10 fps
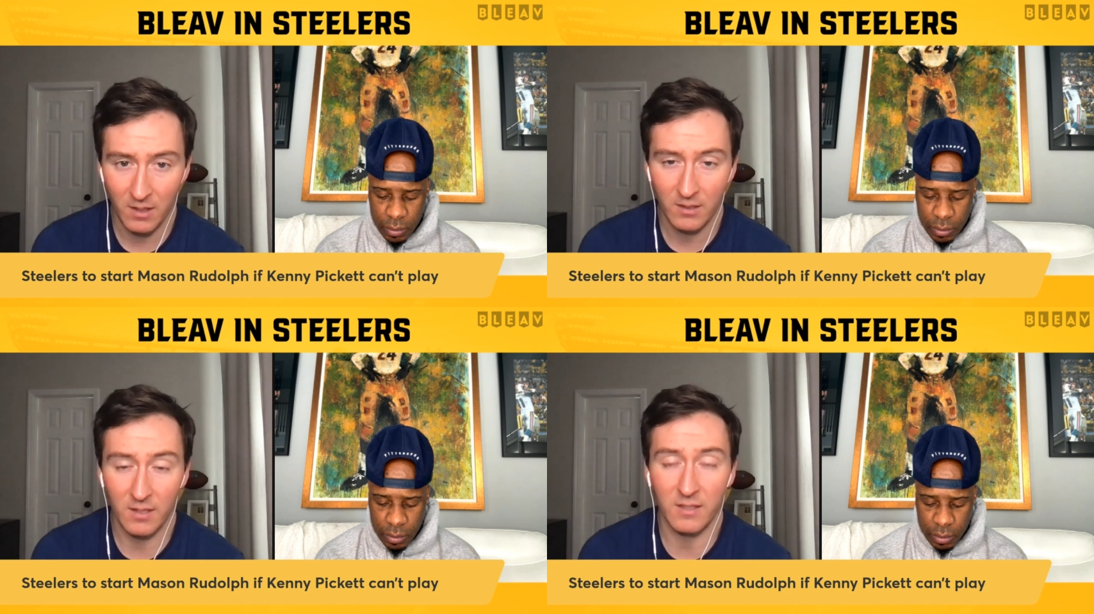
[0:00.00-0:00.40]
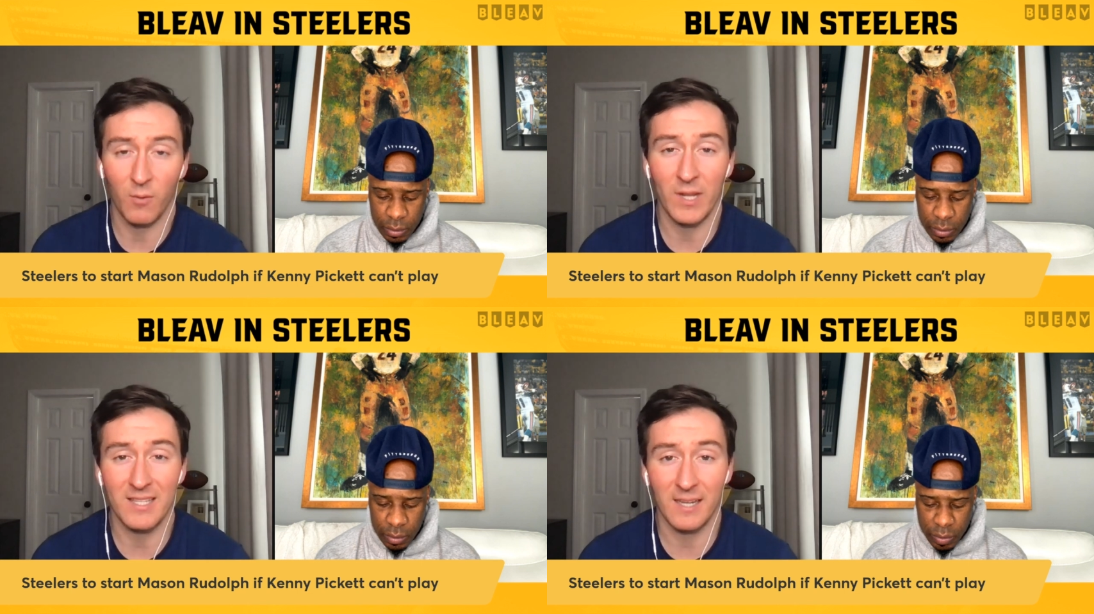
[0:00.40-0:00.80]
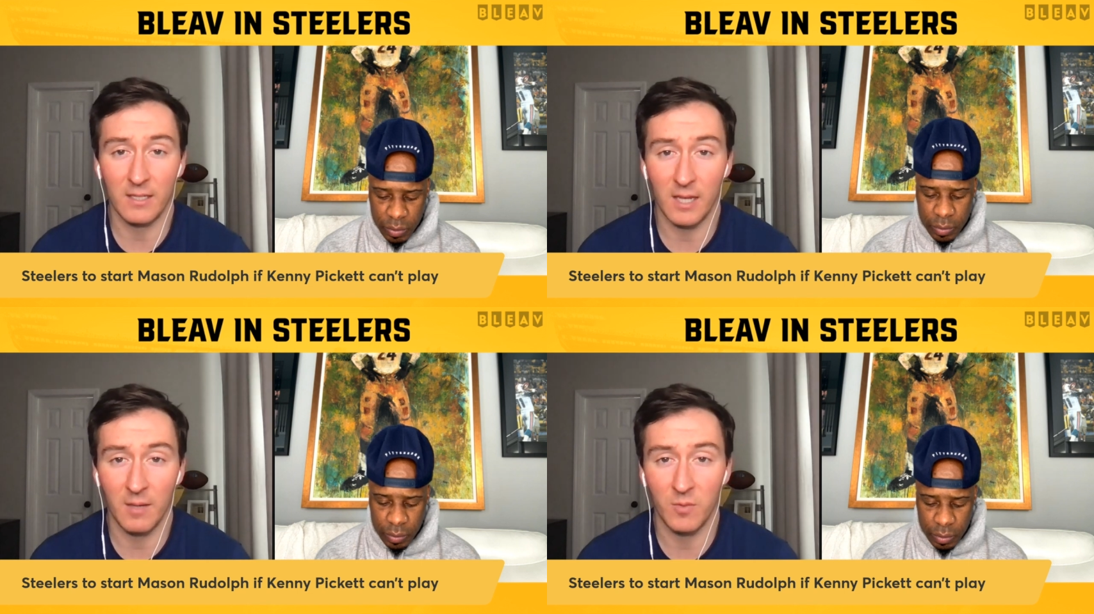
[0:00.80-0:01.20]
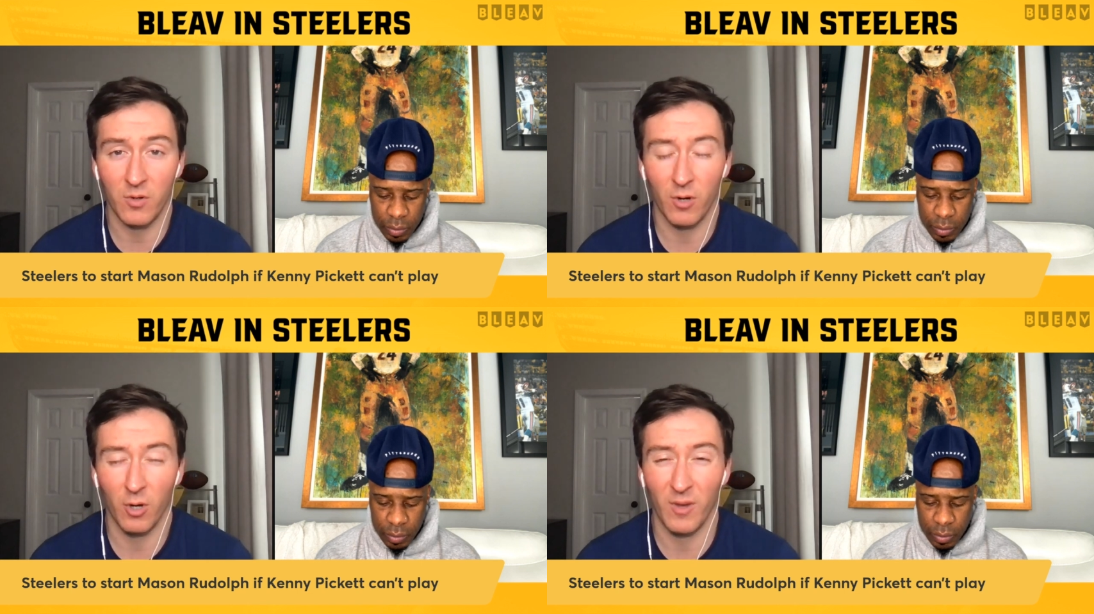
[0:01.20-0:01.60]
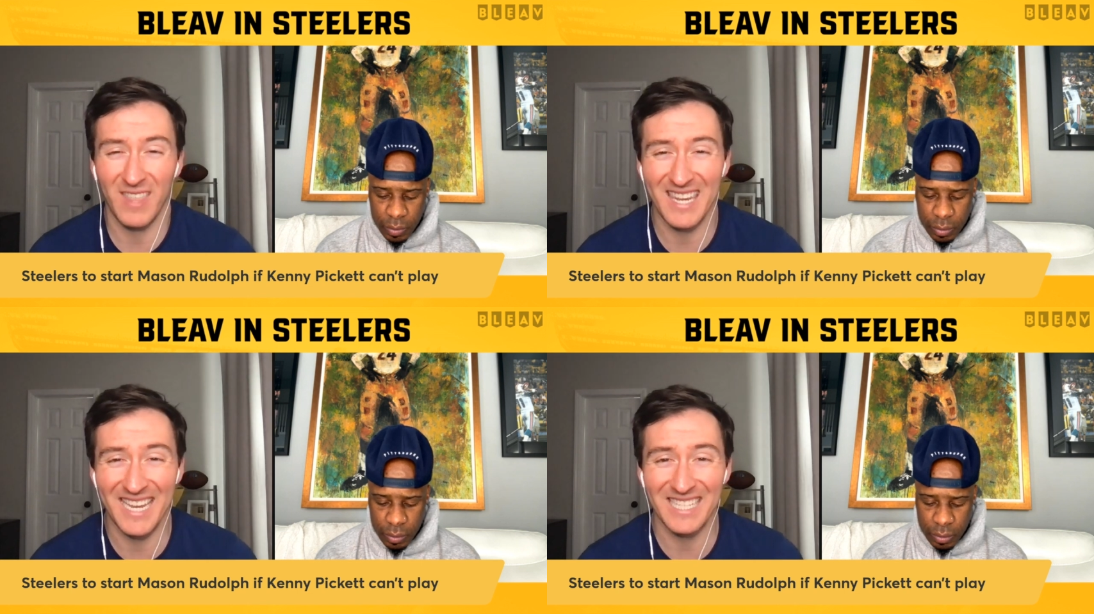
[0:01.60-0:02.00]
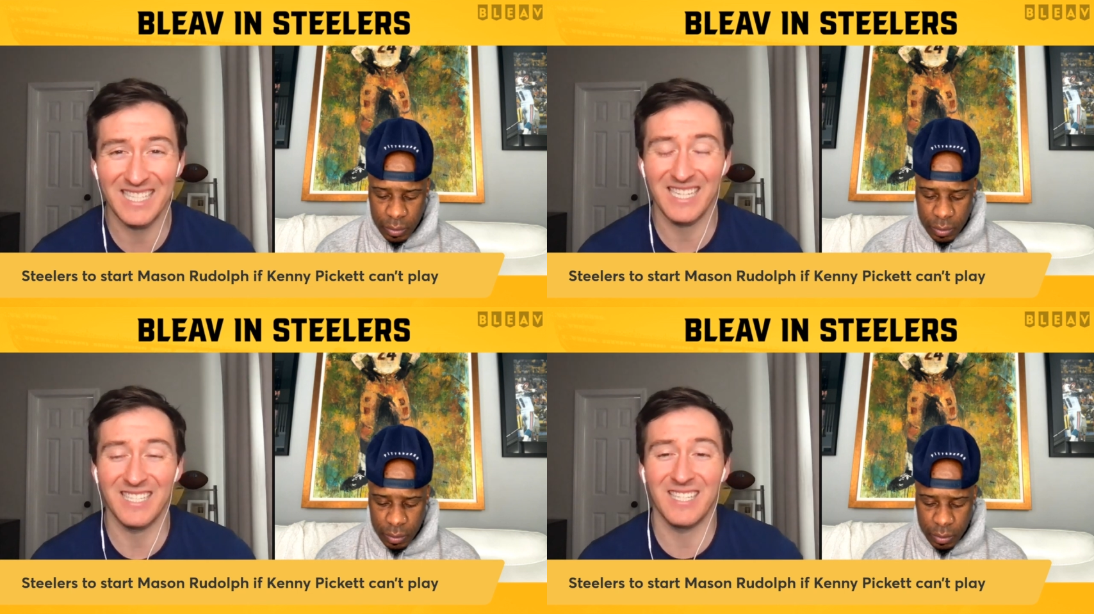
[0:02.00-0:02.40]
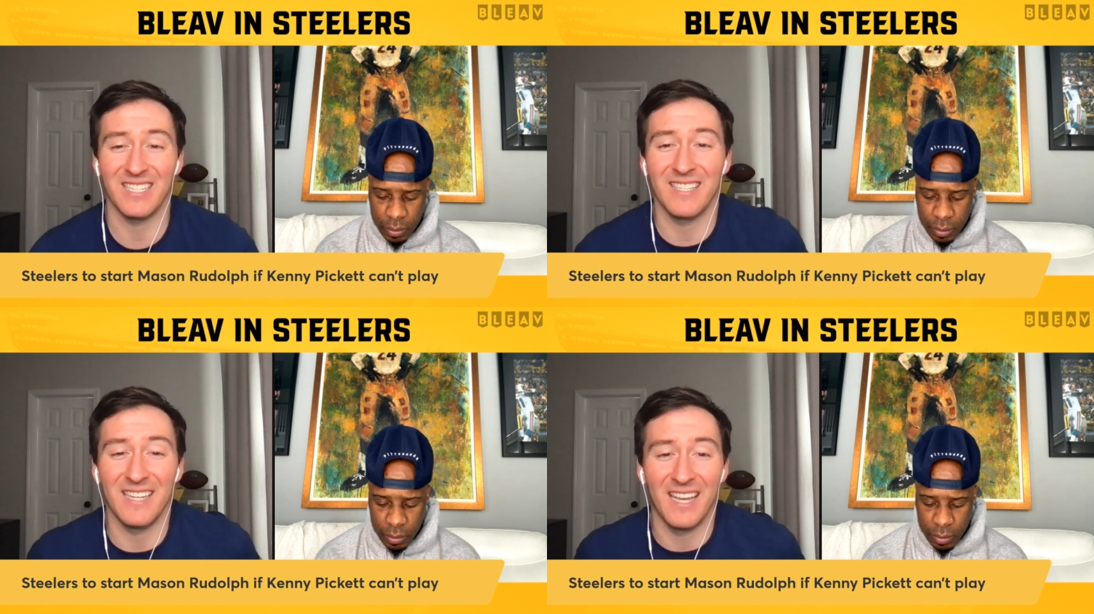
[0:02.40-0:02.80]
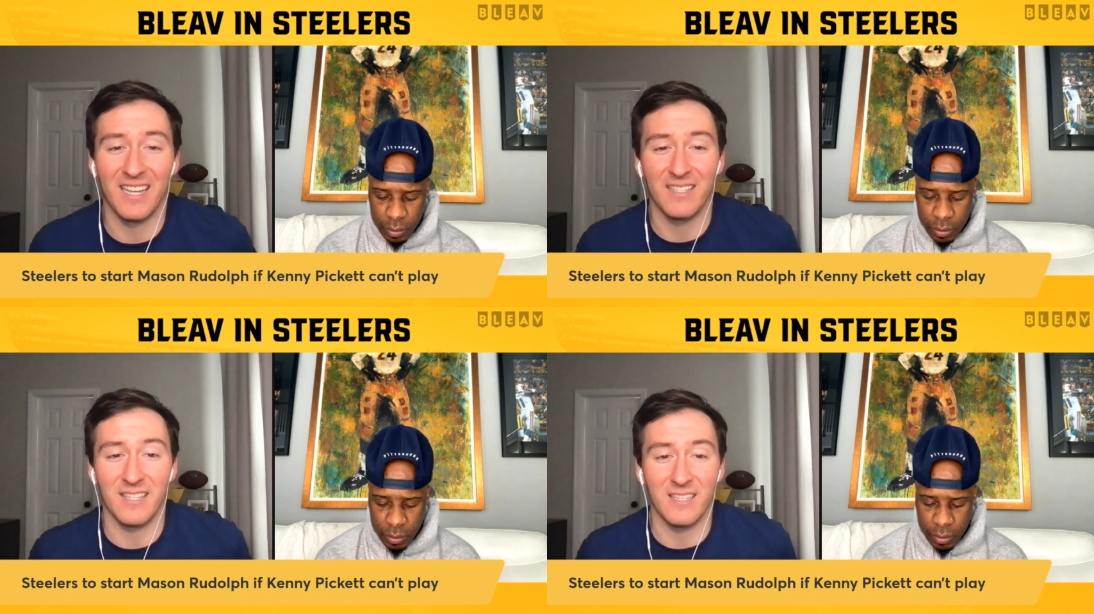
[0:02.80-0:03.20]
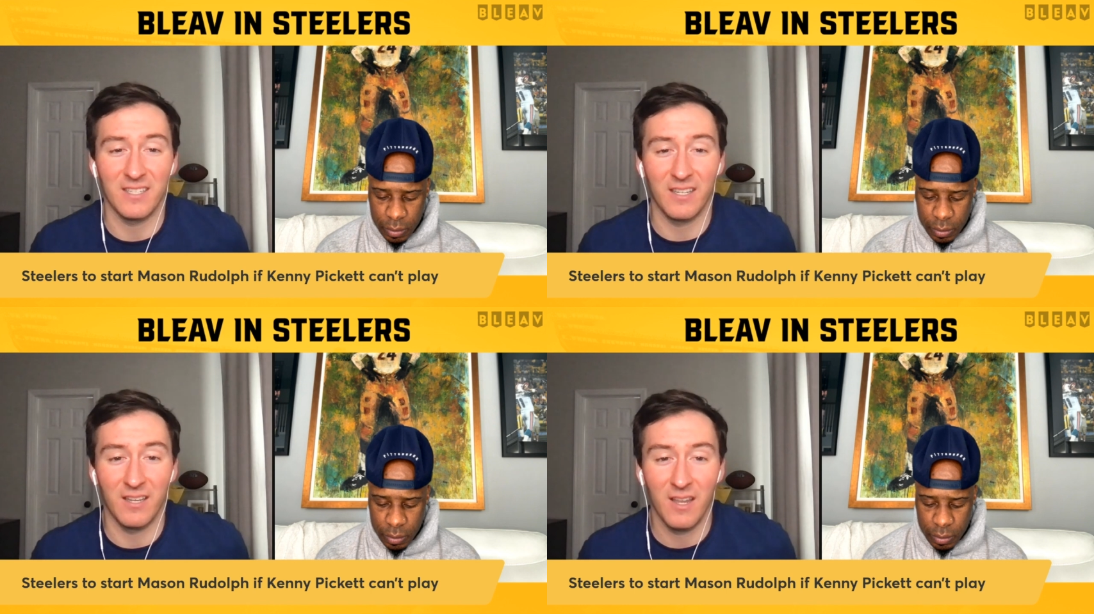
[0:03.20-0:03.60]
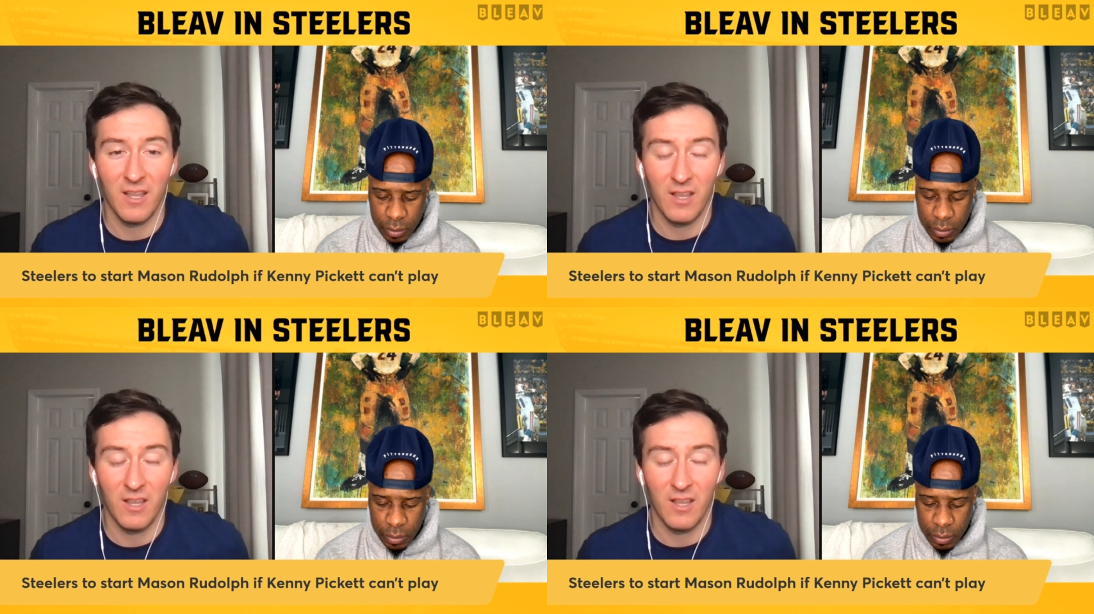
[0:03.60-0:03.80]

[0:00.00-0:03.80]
Speaker 1: since they went six games in a row in the 1969 season